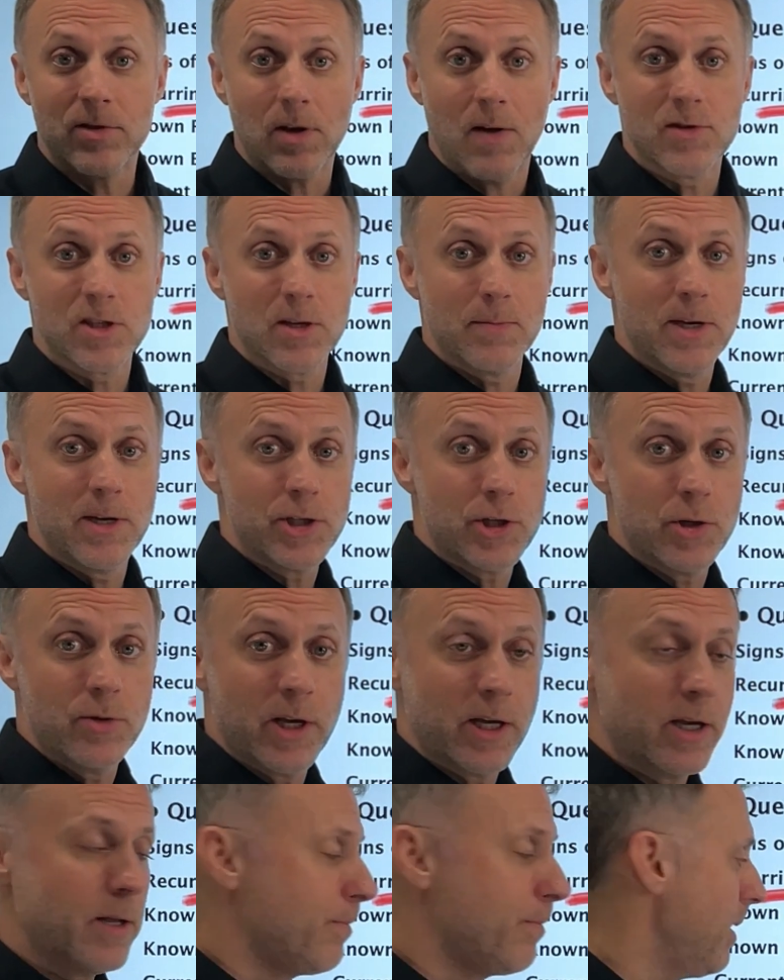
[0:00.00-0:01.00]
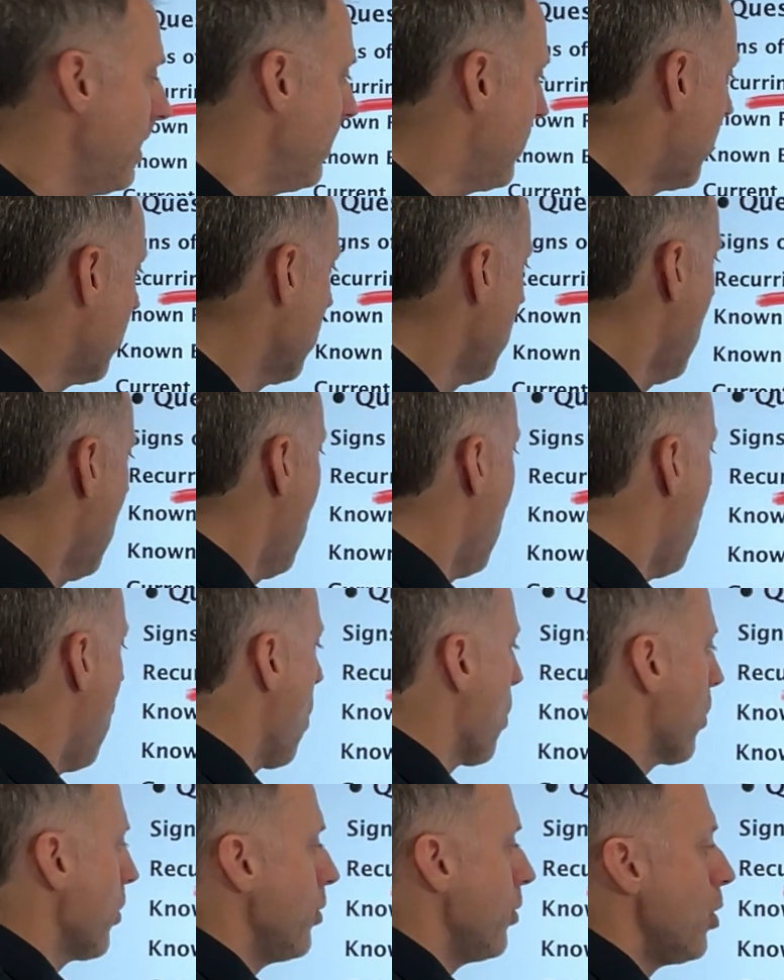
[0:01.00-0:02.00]
of, some issue that could be there,
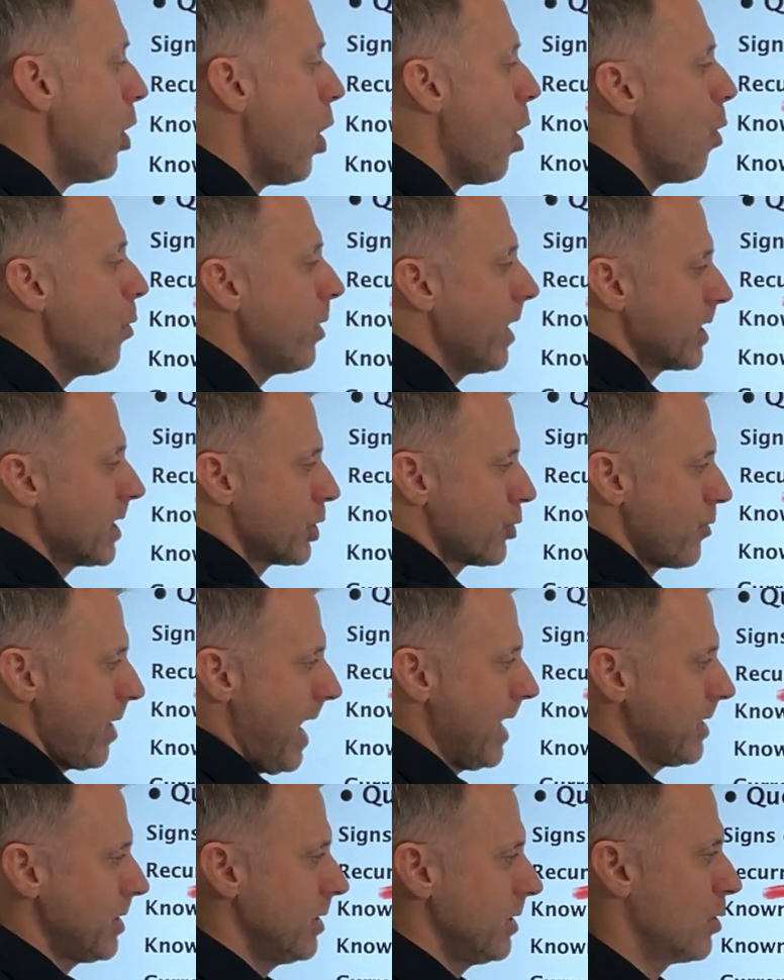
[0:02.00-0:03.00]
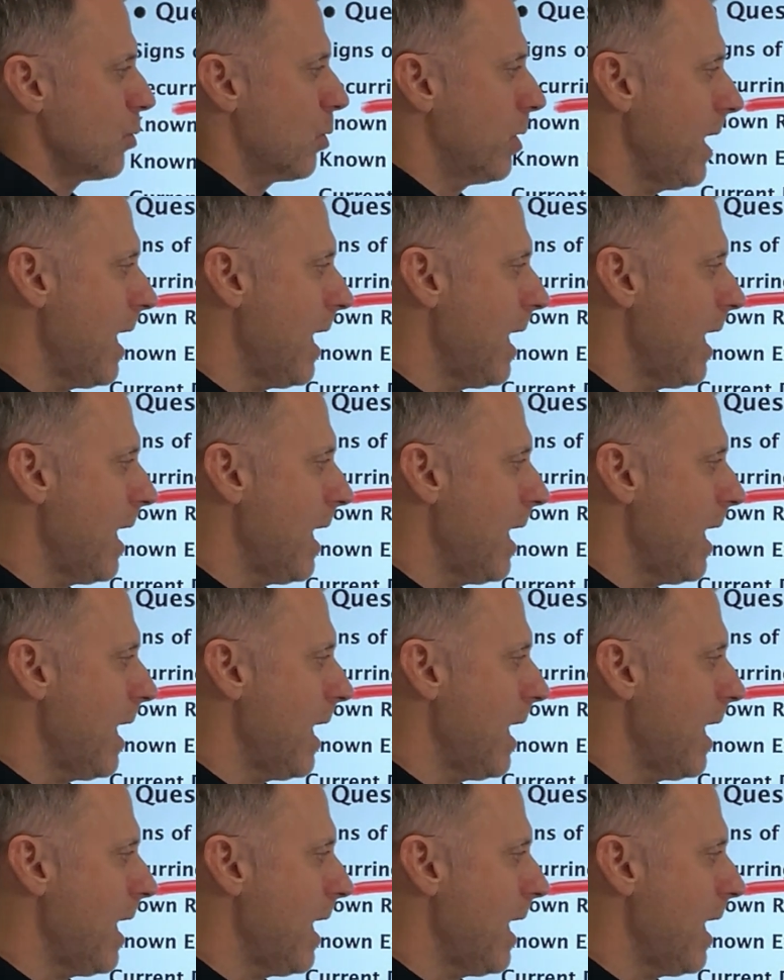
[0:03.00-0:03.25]
or known extractions where,